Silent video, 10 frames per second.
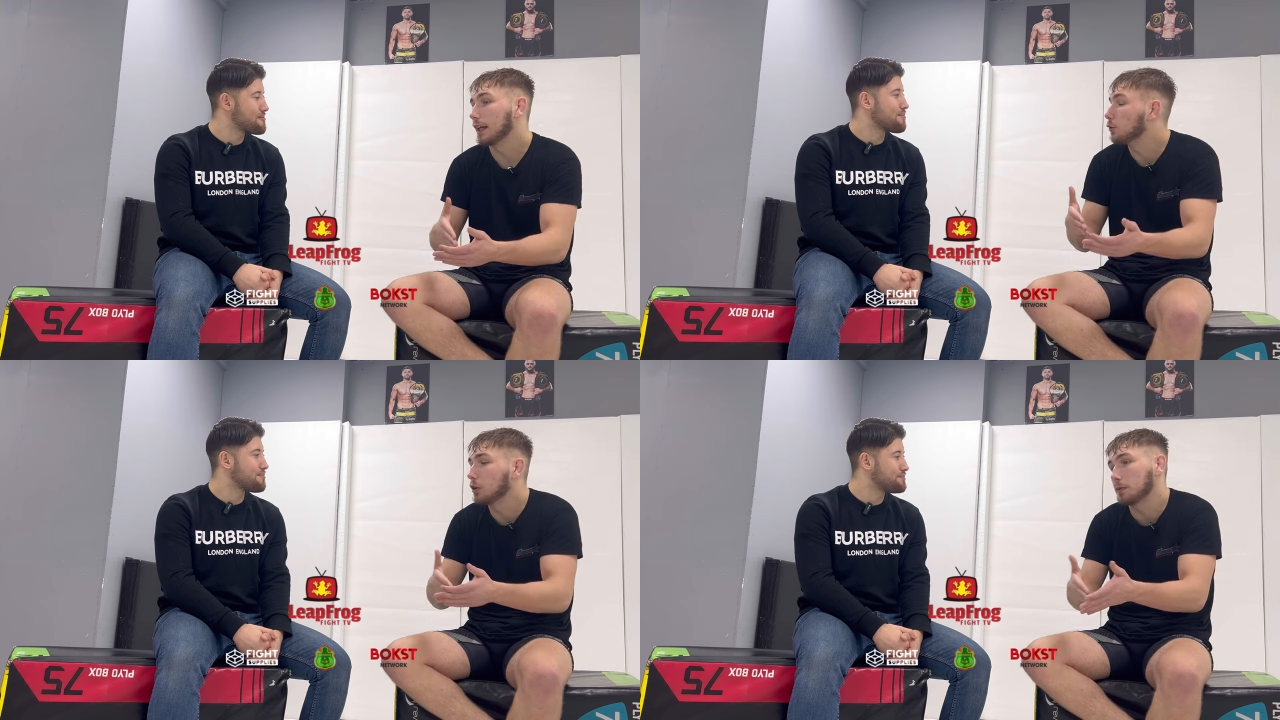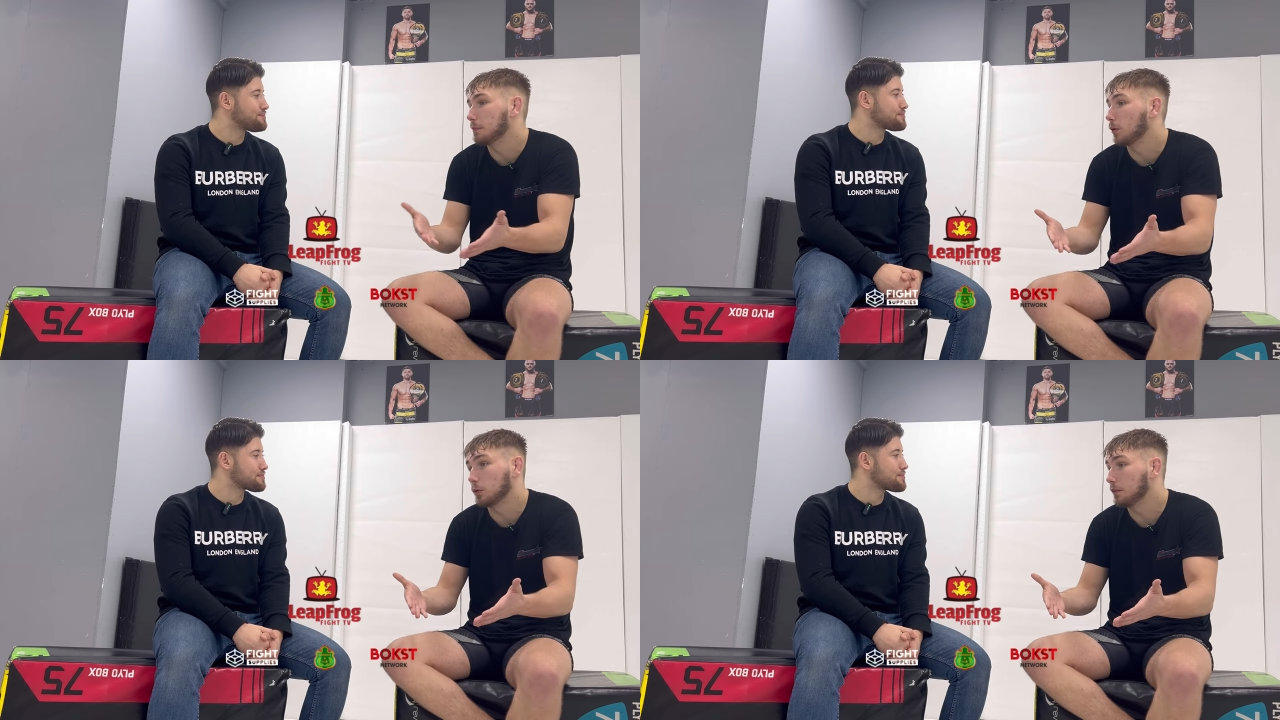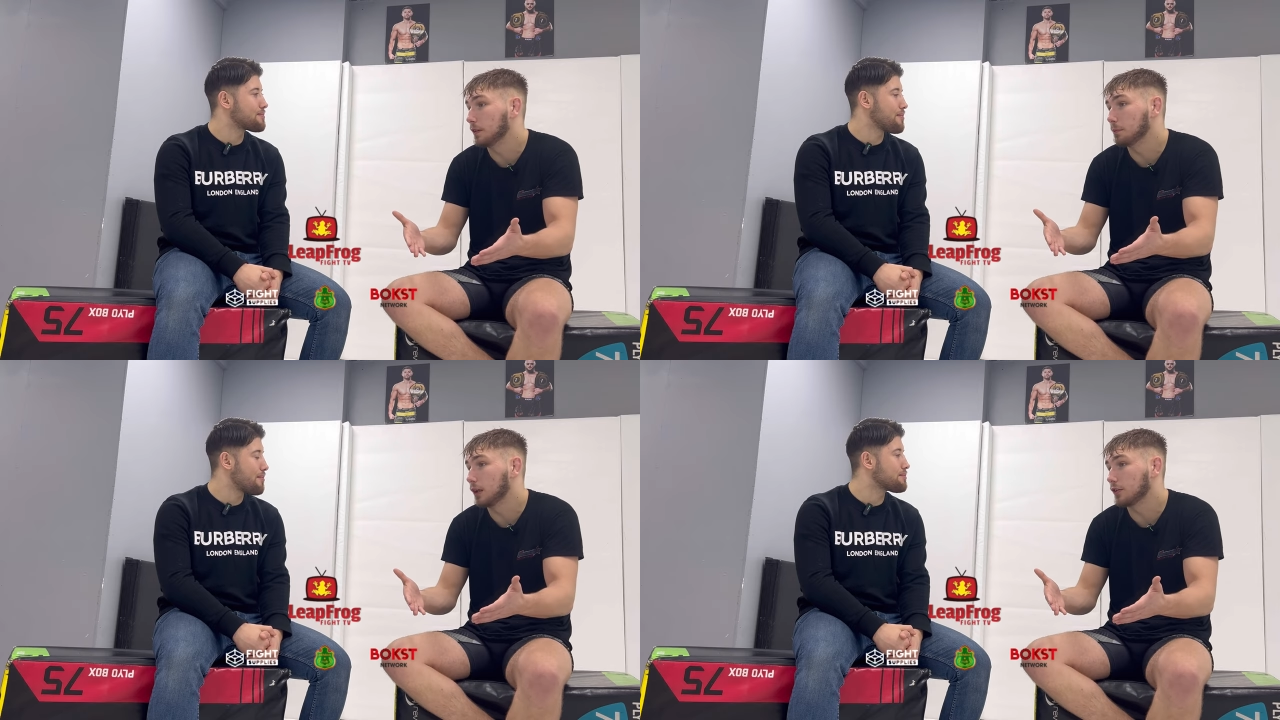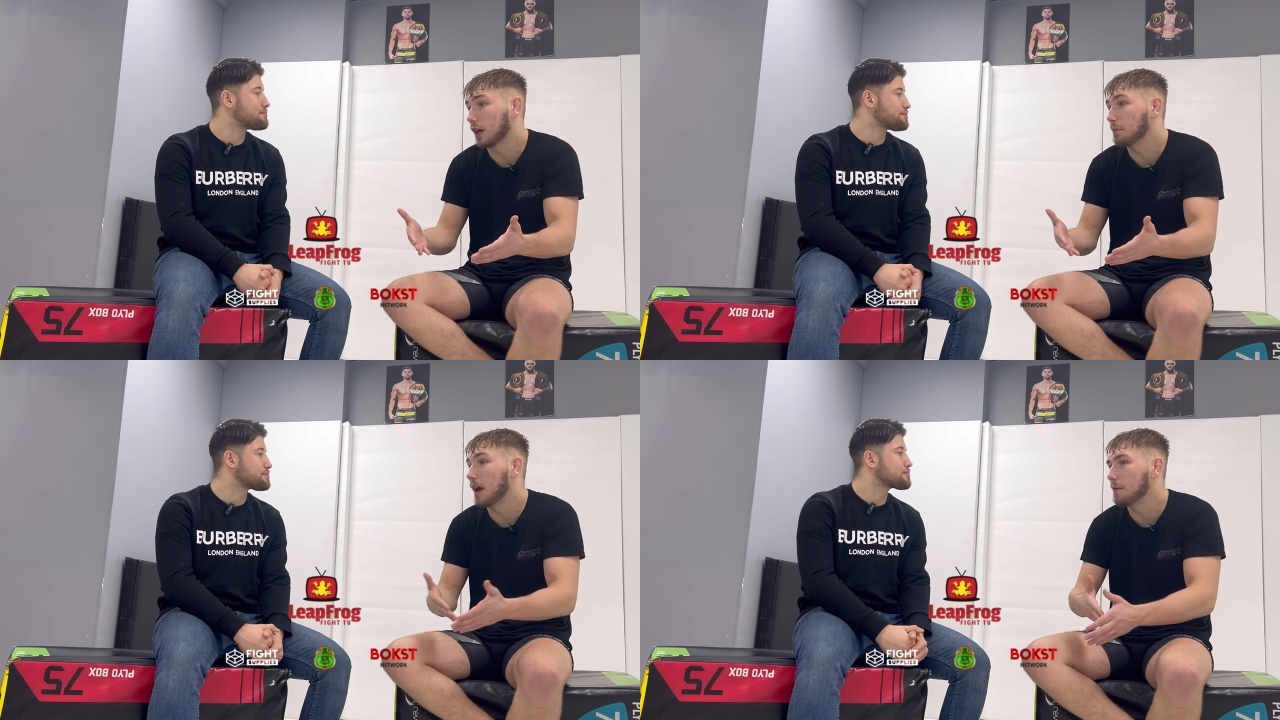Speaker 1: he's always been in my corner, even in Muay
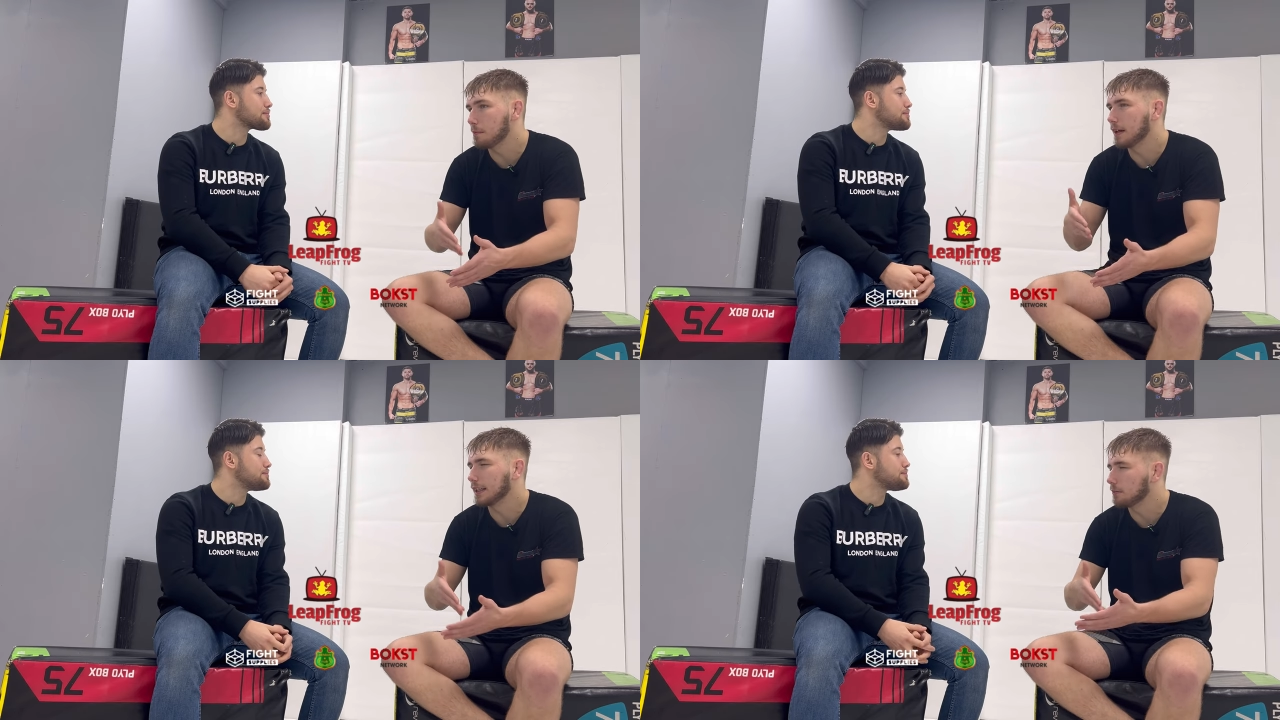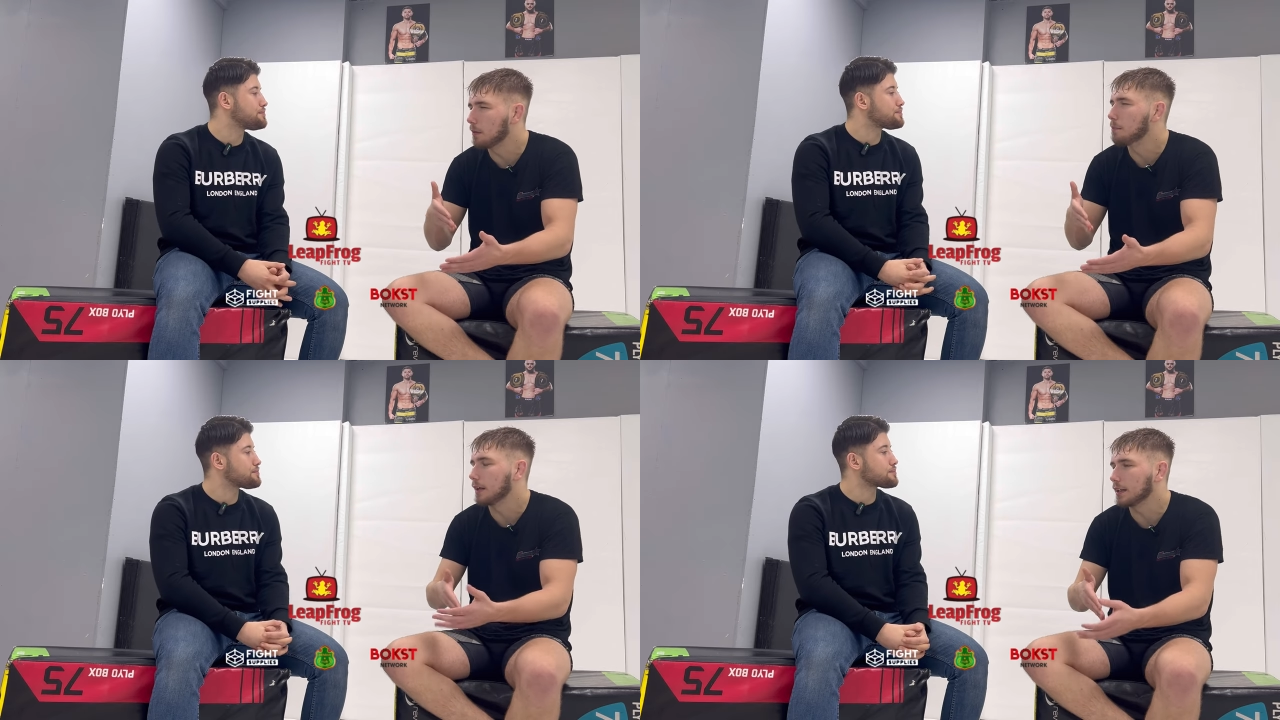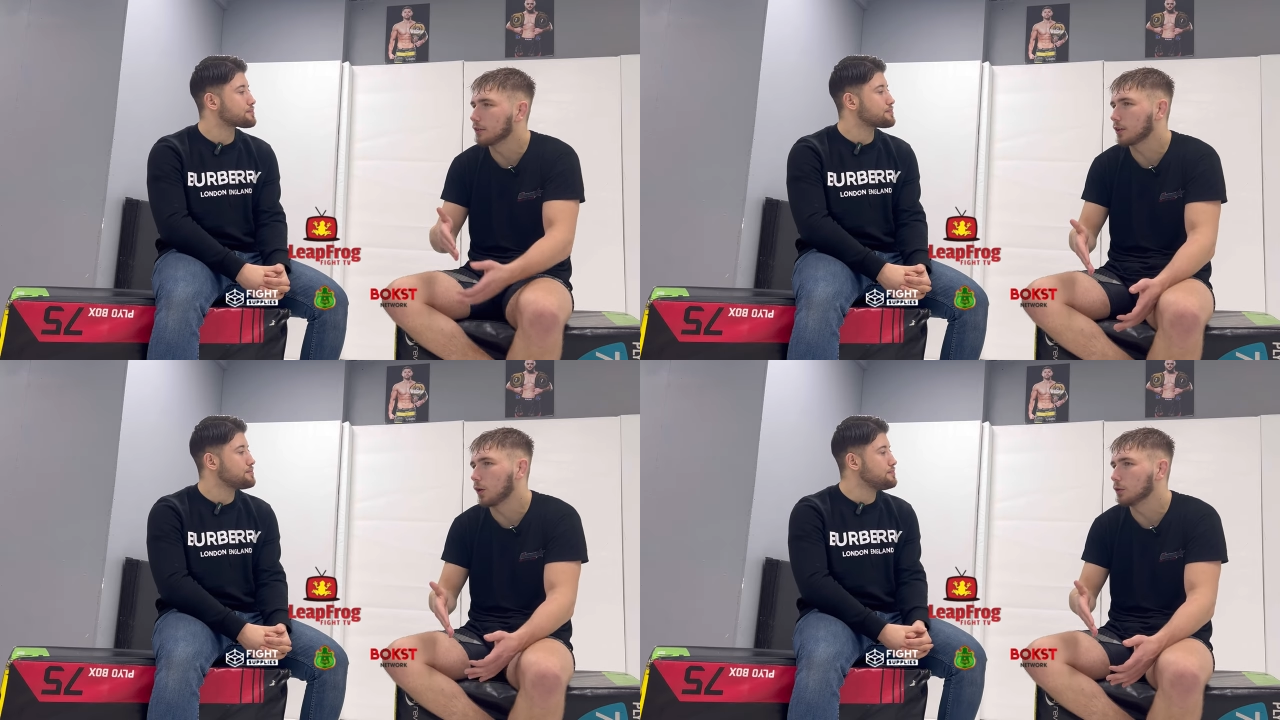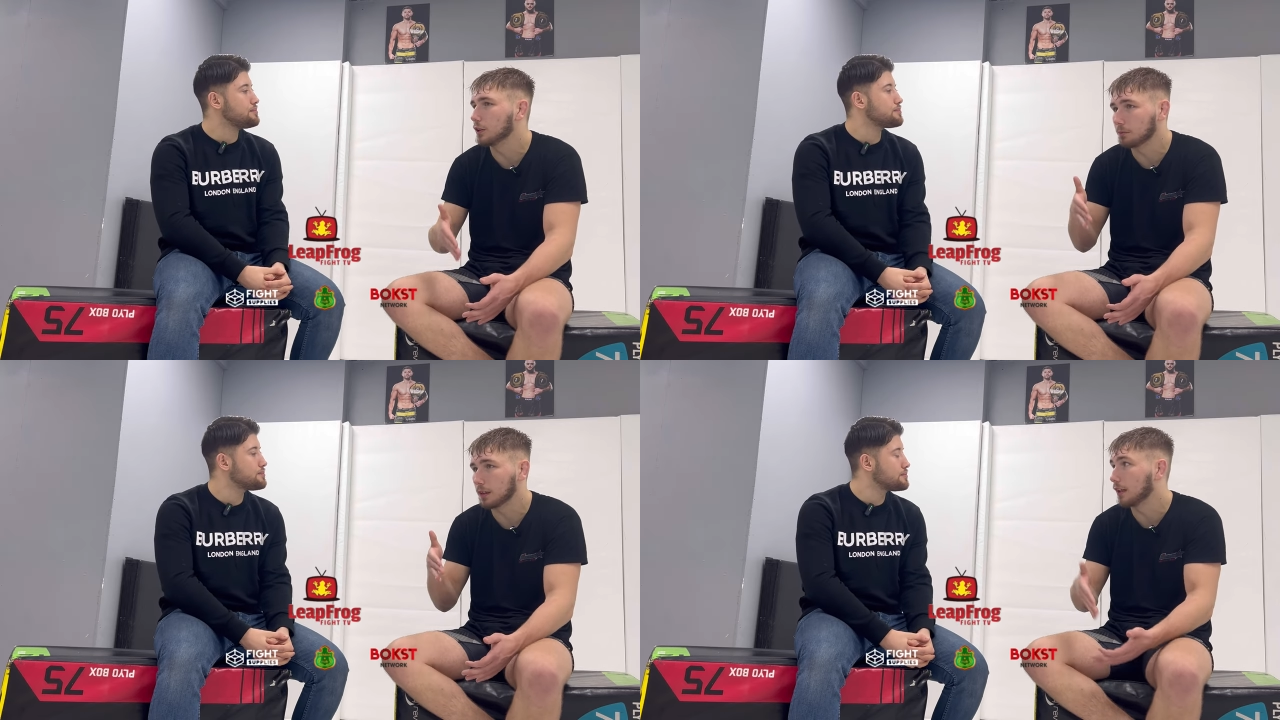Thai, but M M A, he's my main coach,
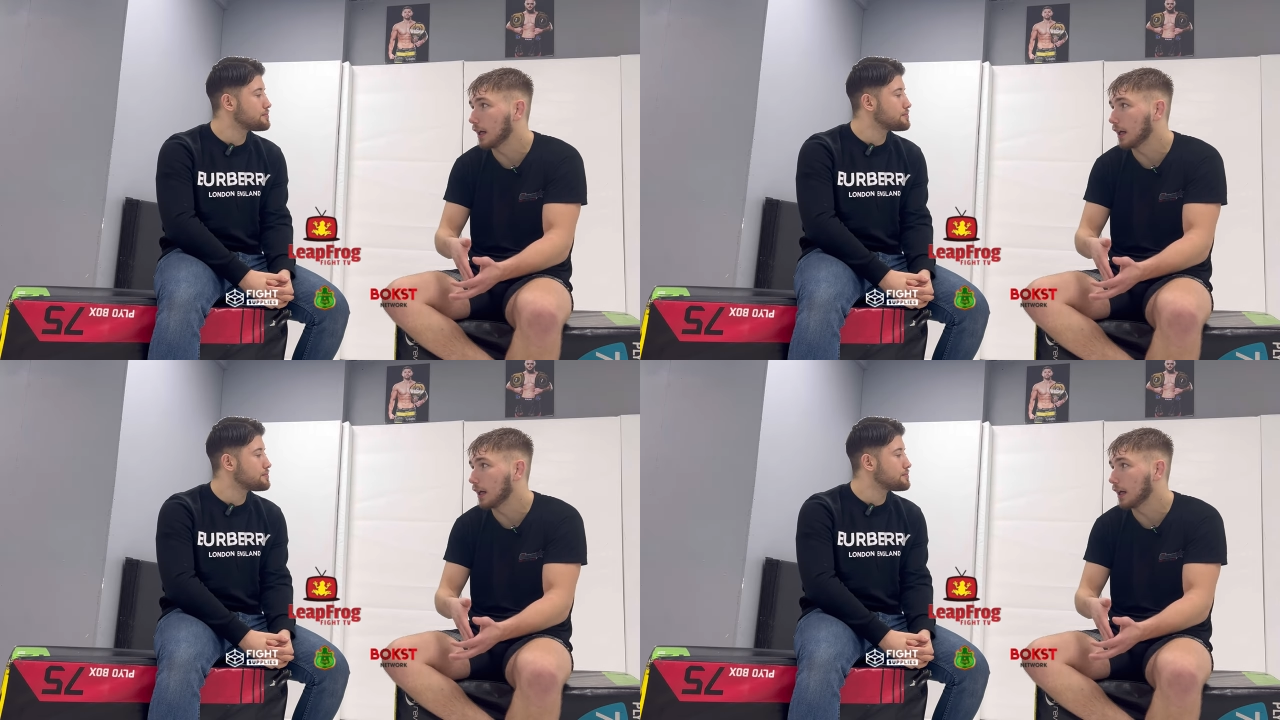but